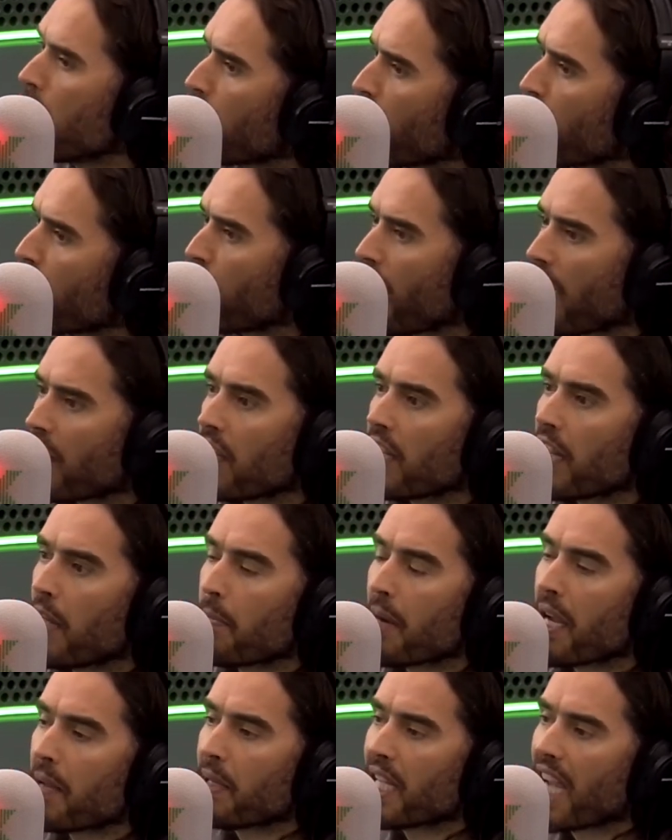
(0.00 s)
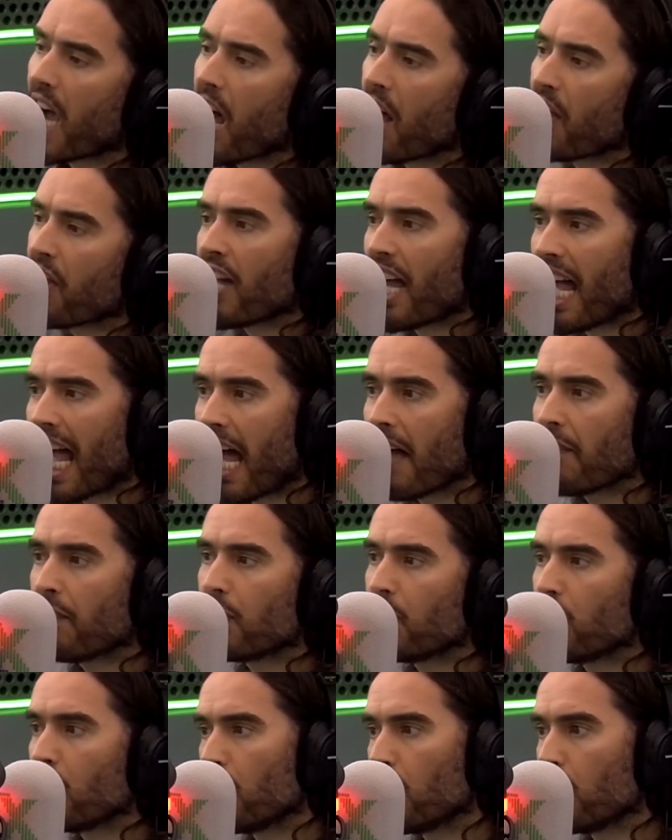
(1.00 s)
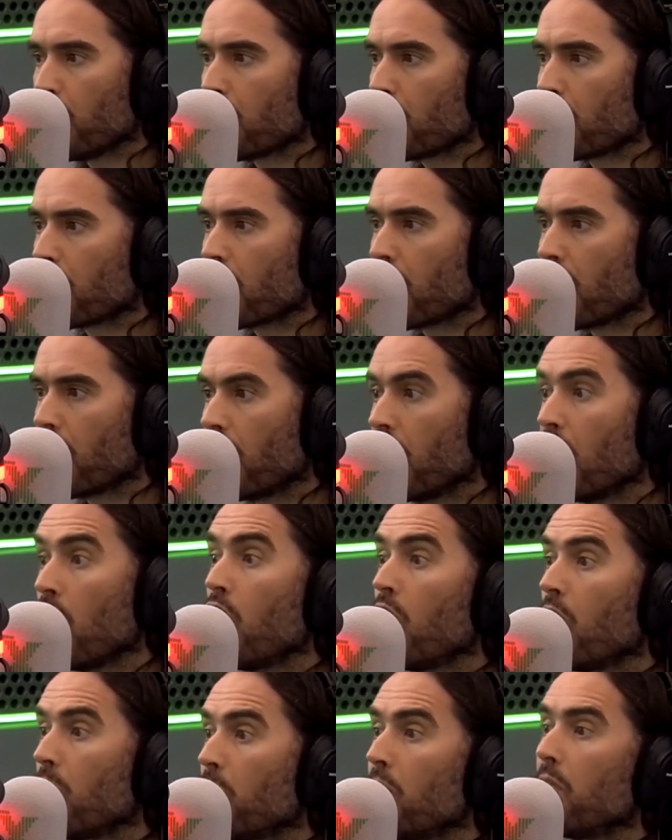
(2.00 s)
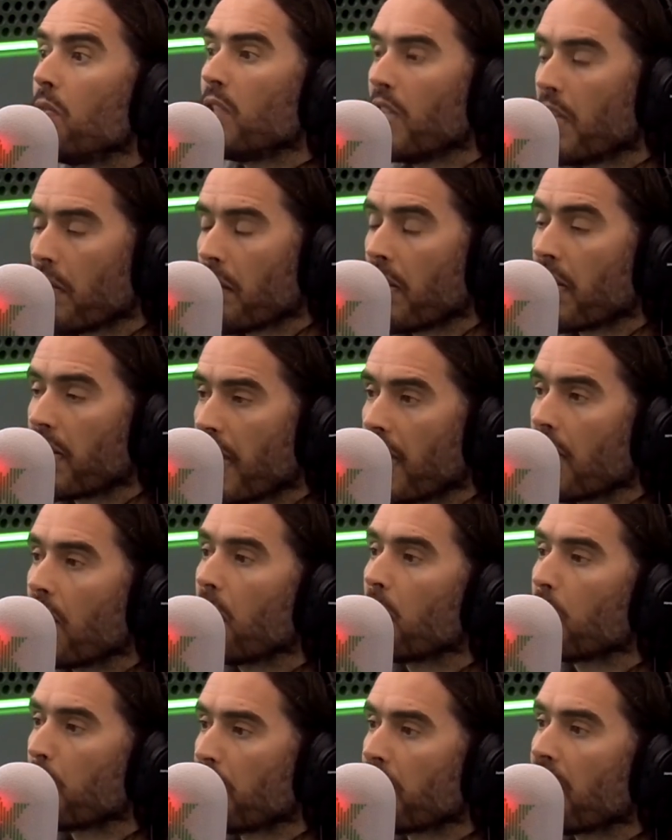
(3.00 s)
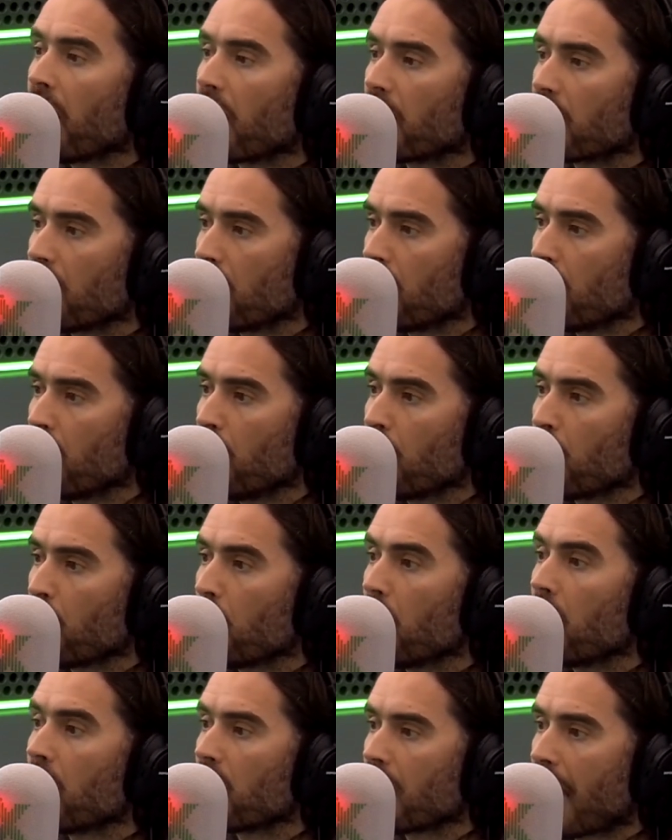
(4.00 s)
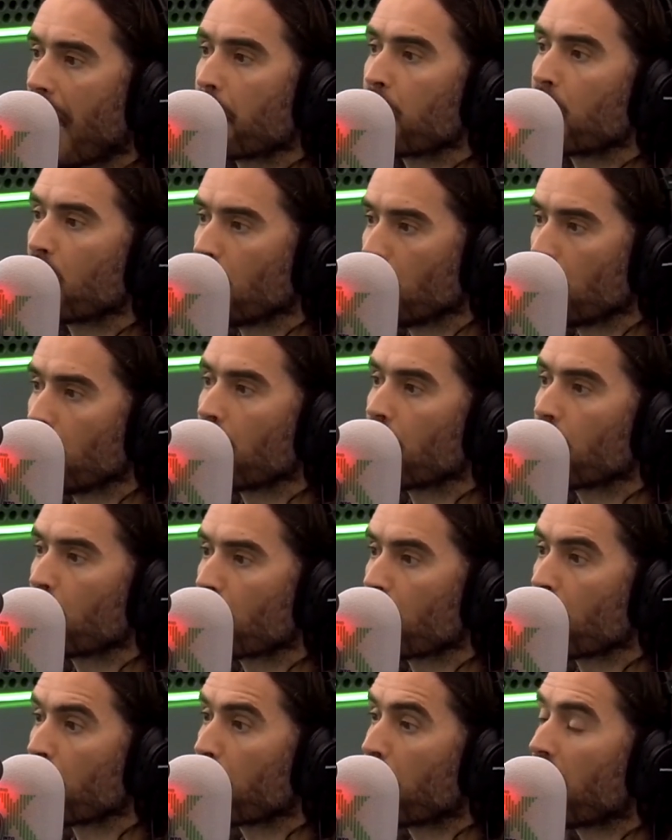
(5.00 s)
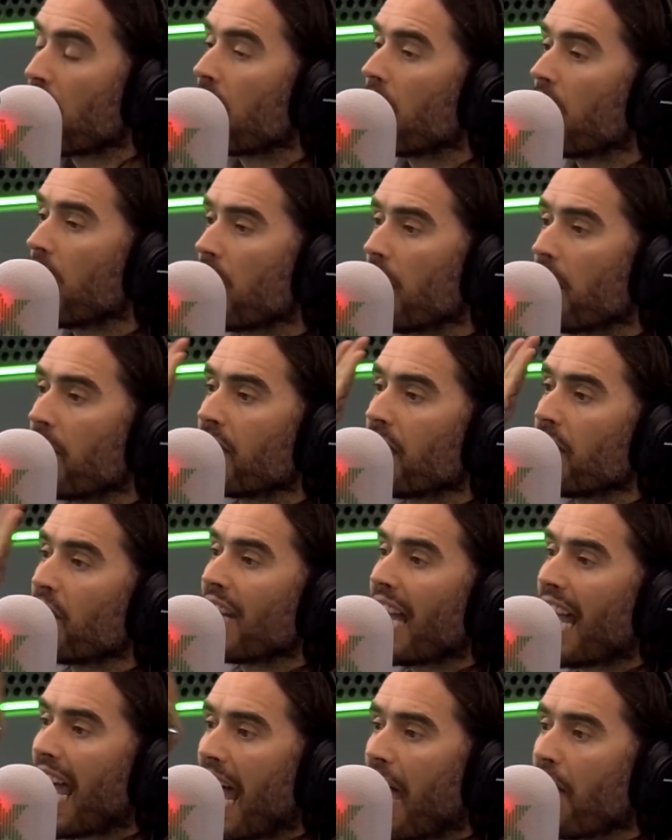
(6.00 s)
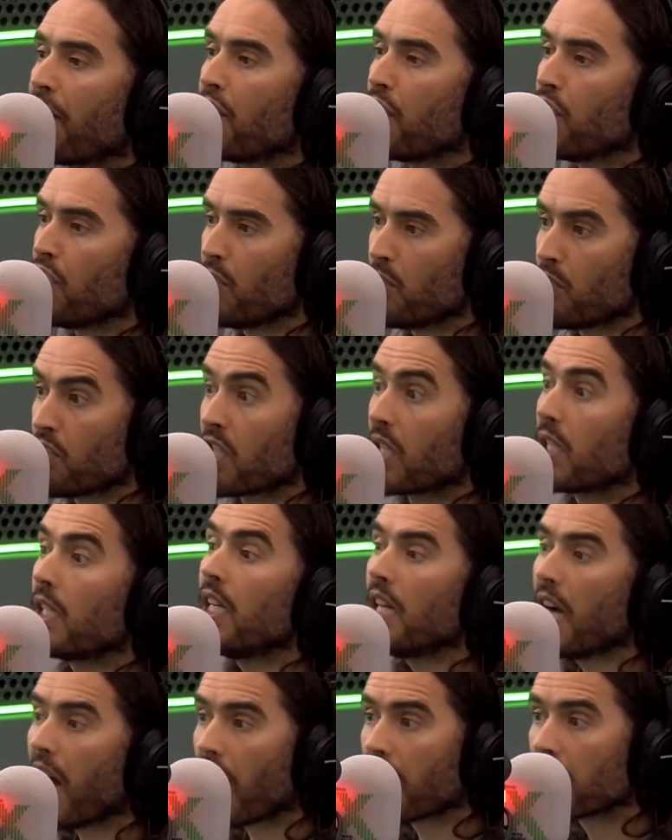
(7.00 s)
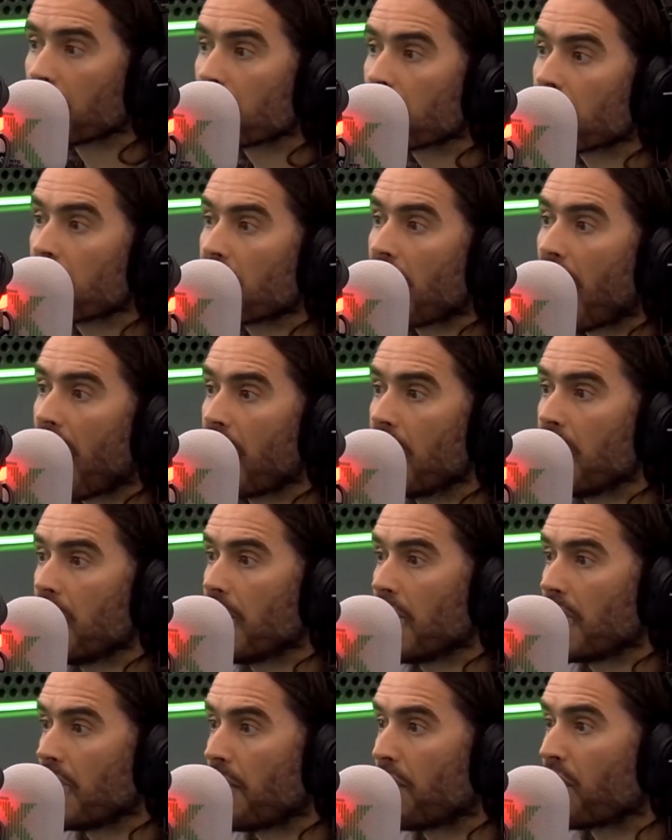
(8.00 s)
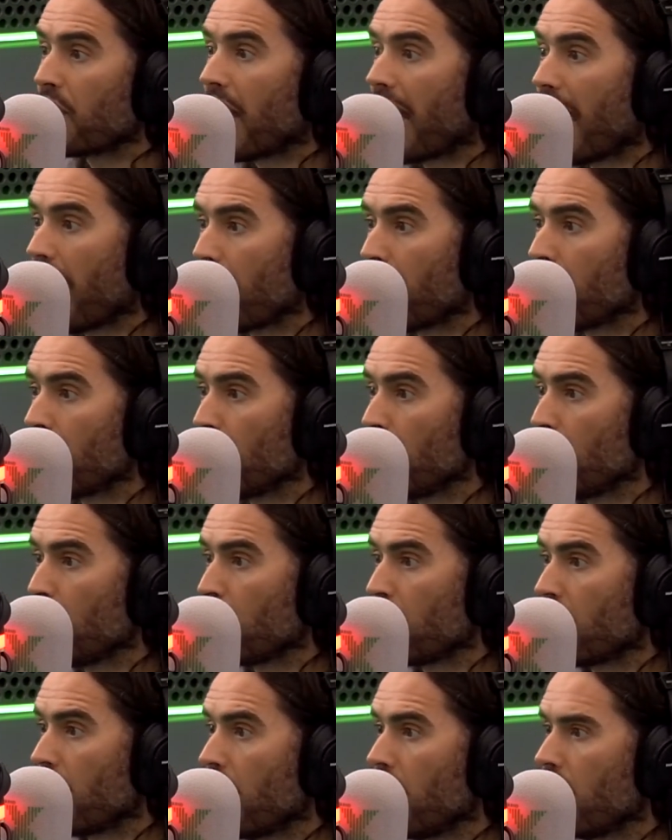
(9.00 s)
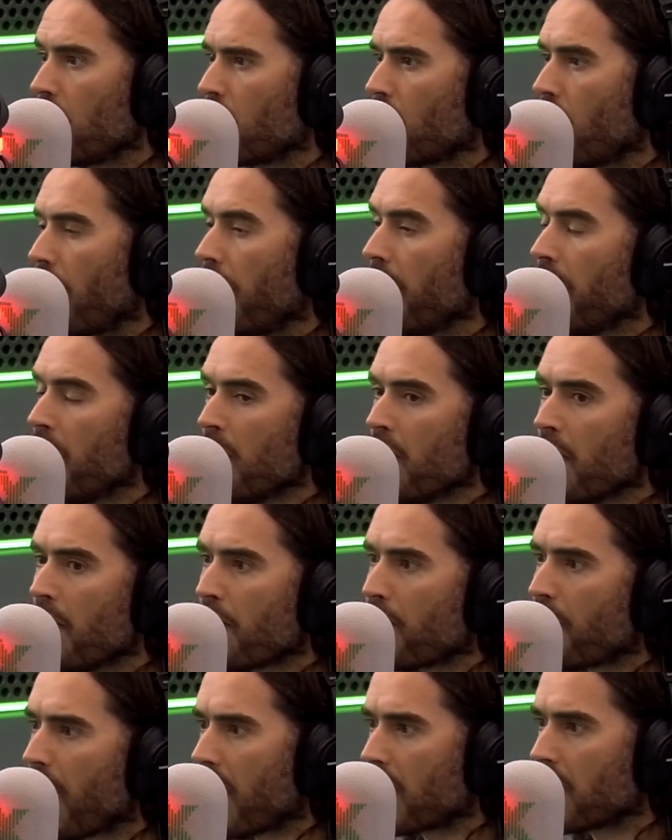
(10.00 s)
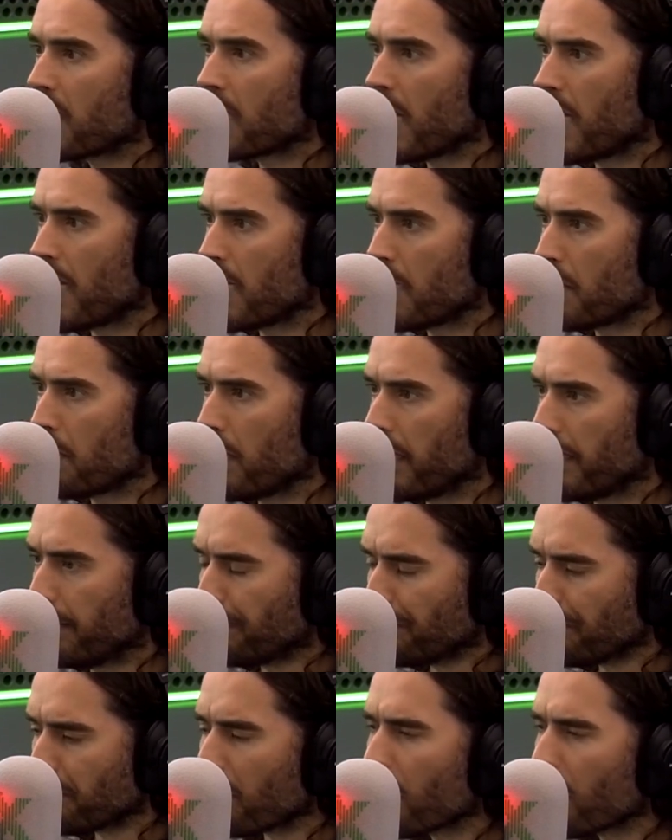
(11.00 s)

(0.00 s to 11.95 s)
But the fact that there may be other avenues to, you know, again, I would be reluctant to use a word as absolute as truth, but there are different avenues to understanding, different avenues to insight, fascinates me.